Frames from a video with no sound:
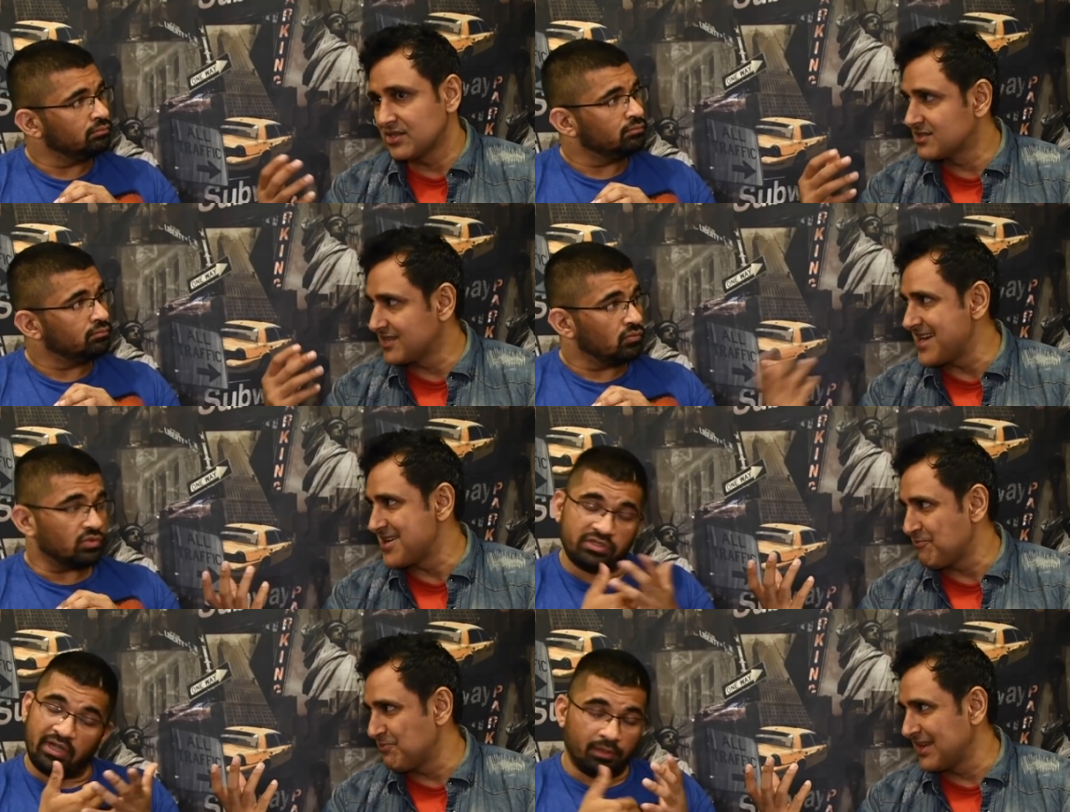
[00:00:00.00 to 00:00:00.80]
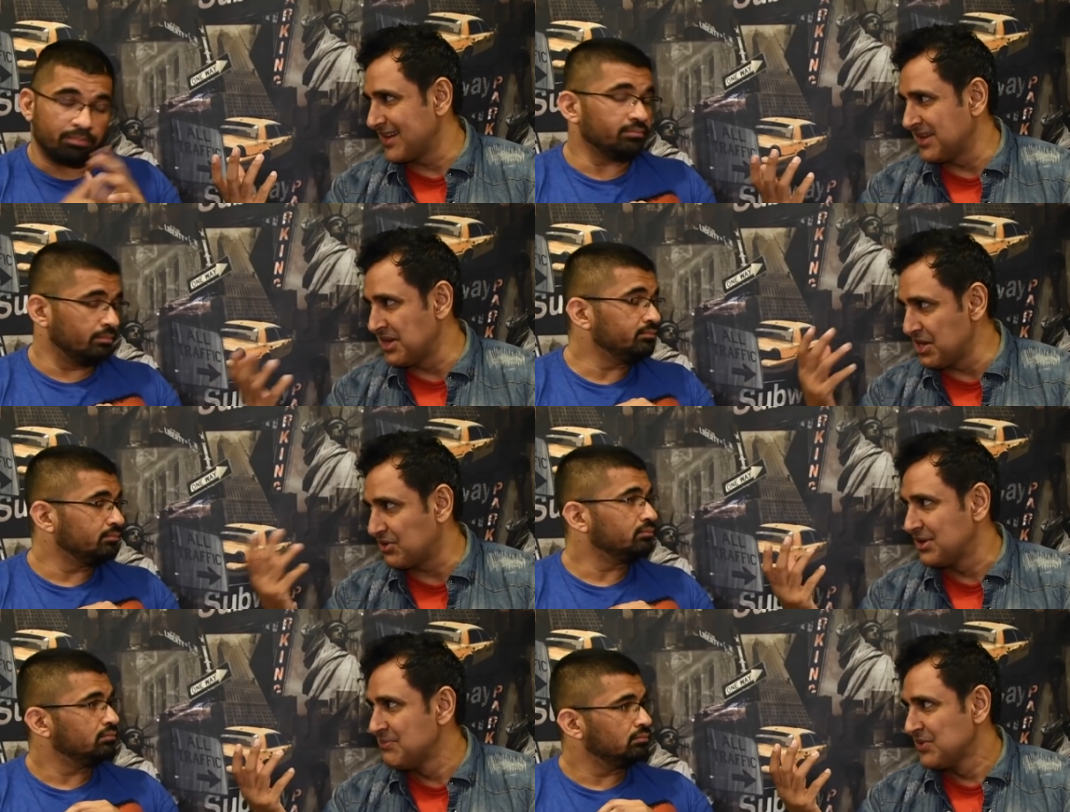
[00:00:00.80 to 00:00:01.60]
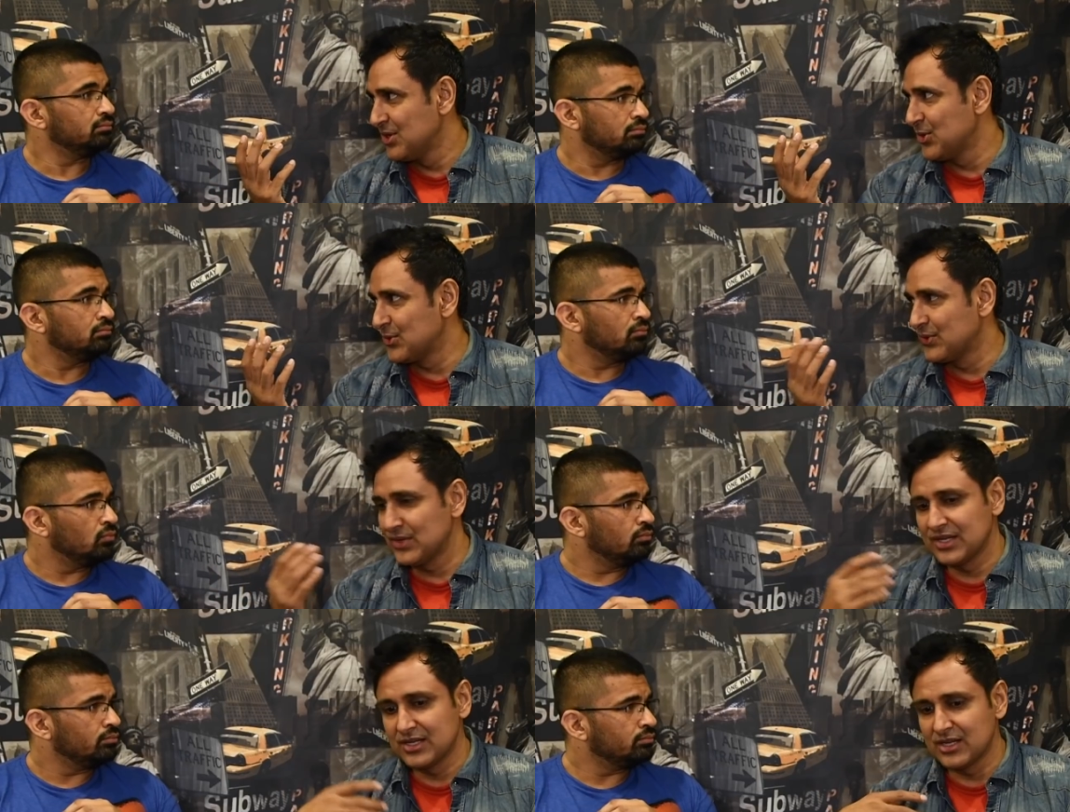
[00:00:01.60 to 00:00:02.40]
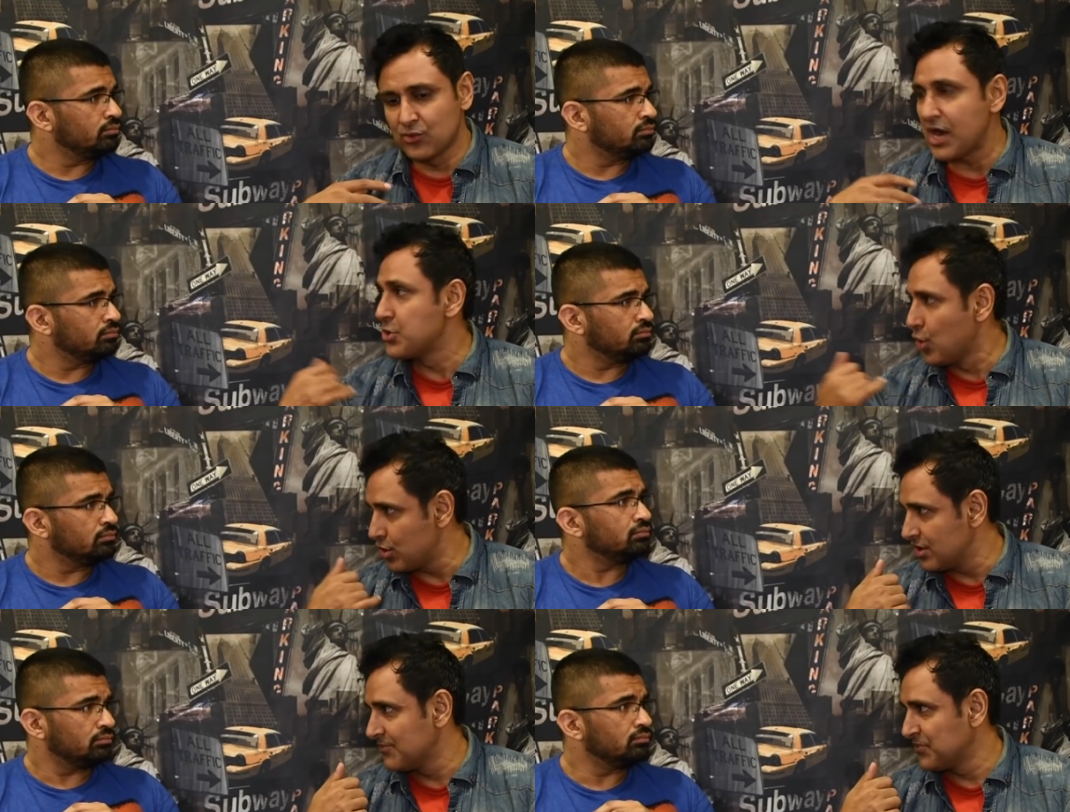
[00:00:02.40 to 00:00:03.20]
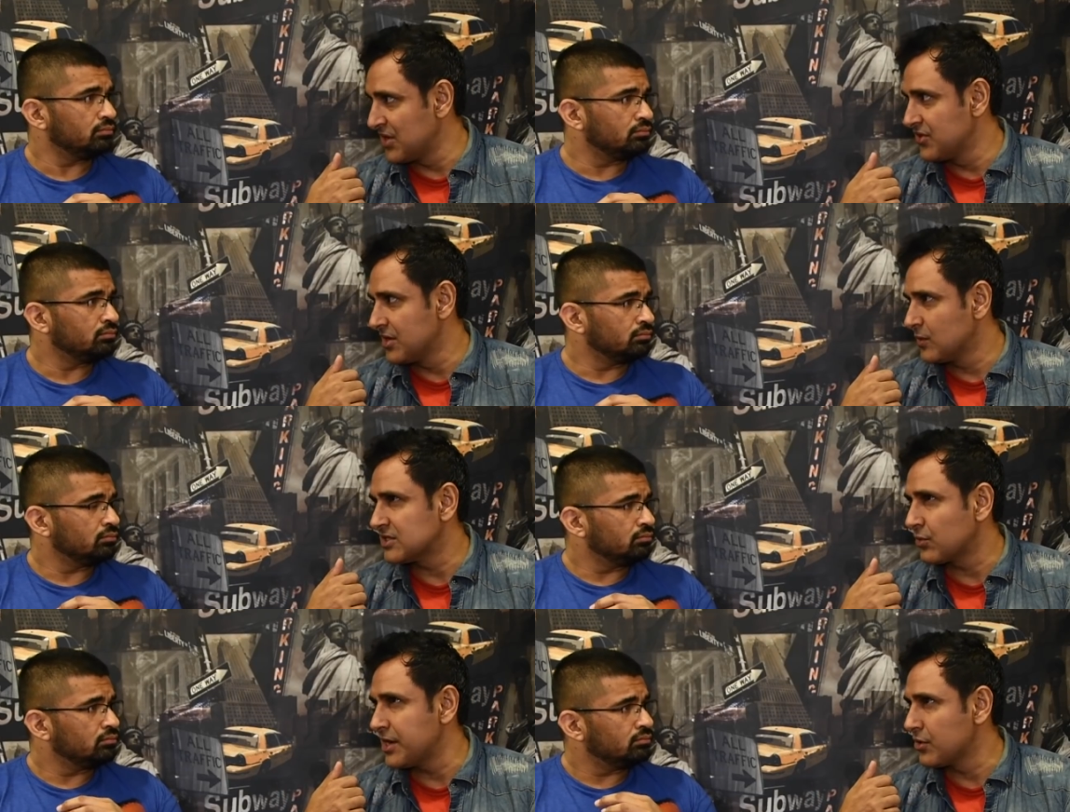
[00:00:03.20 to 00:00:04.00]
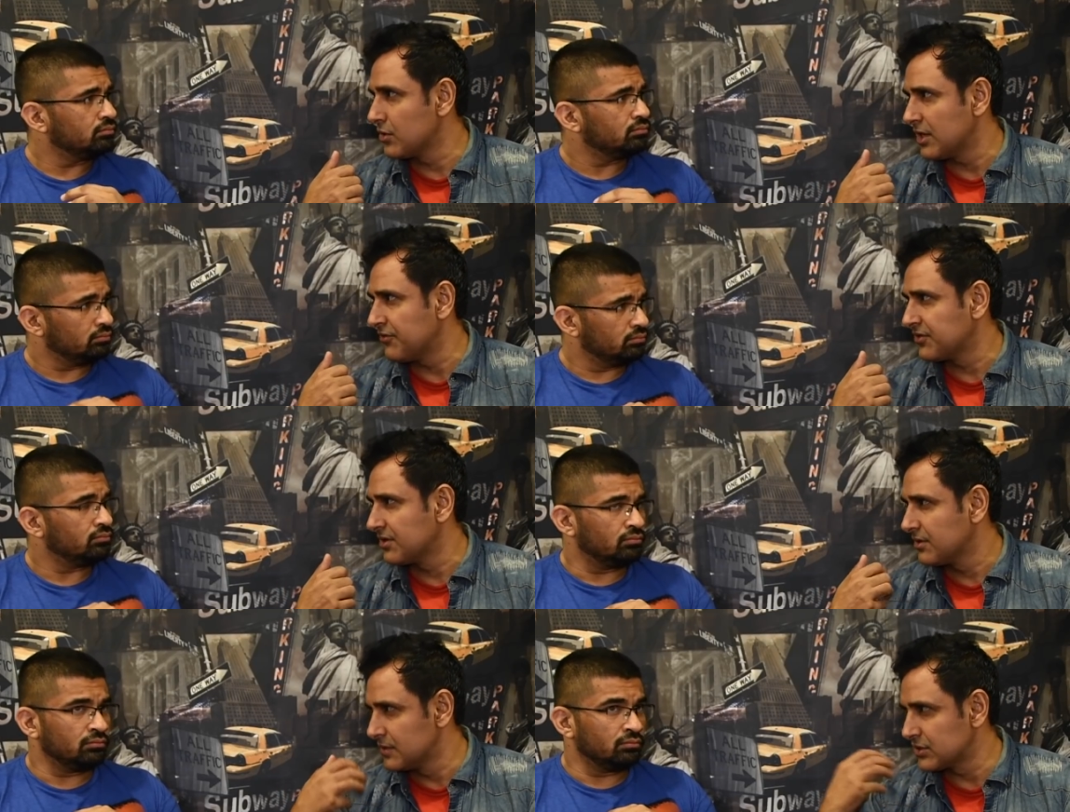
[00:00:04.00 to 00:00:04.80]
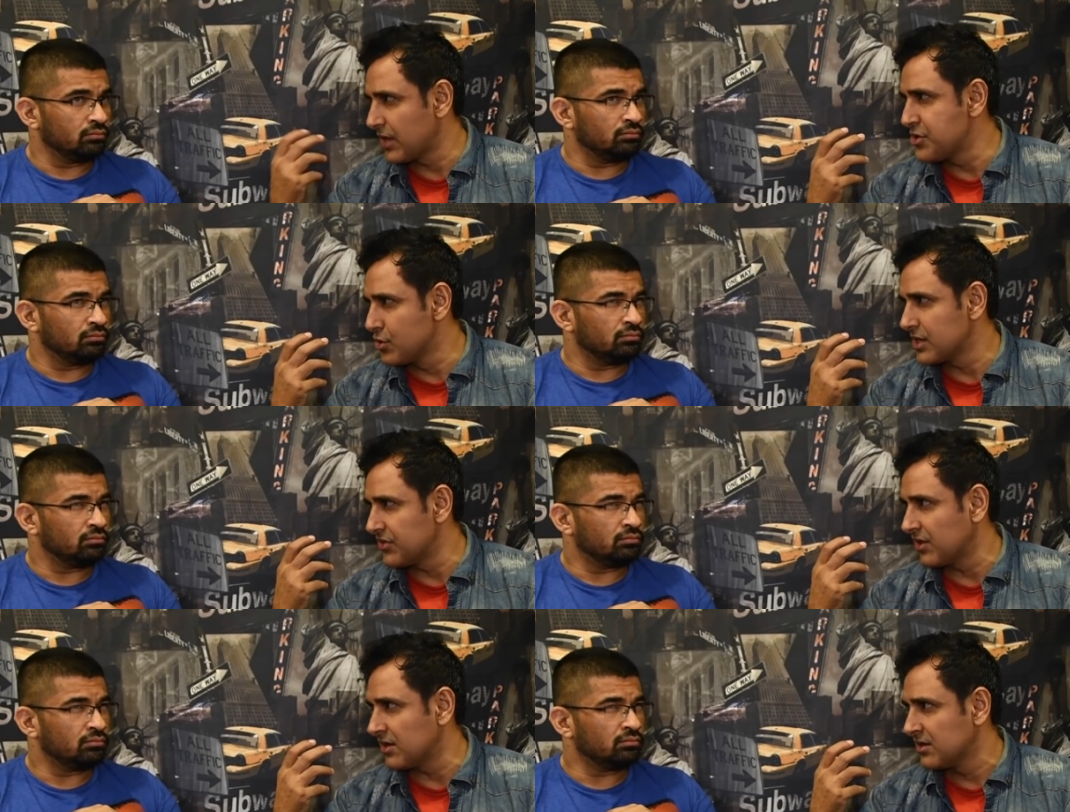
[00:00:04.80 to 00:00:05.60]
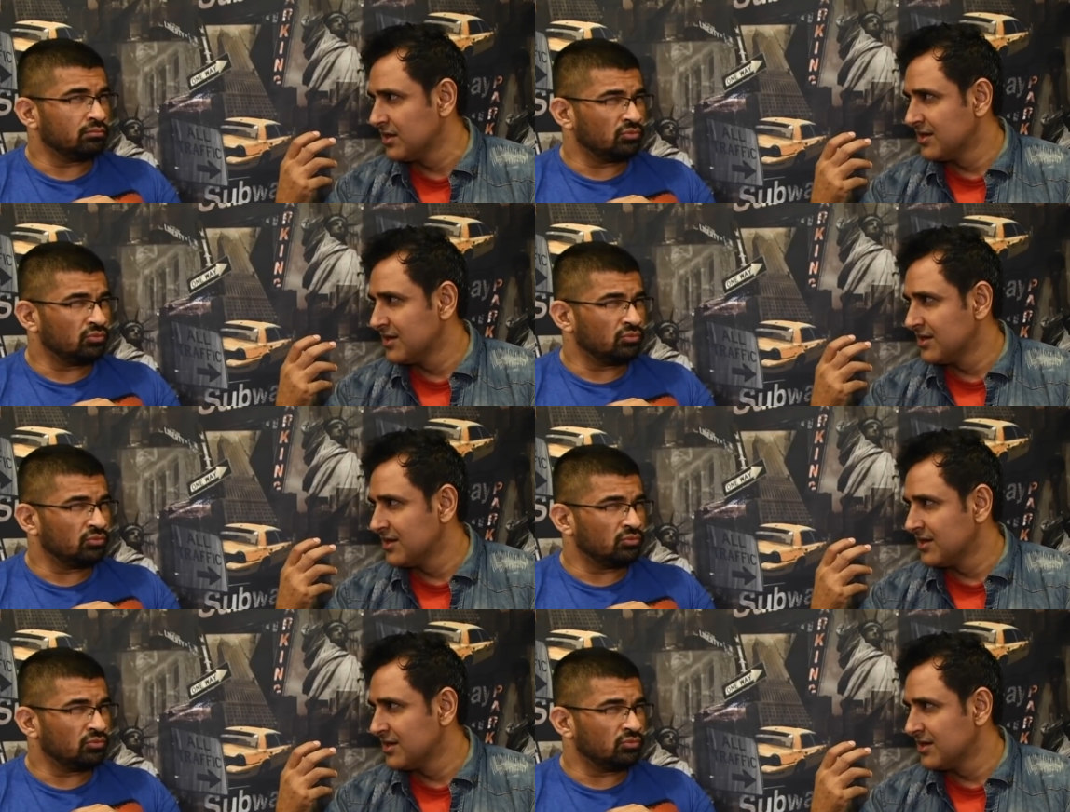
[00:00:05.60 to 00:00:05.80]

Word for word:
Speaker 1: a, a stand up a hit, you know uh, a right hook. I think it was a right or a left. It was a right hook, I think.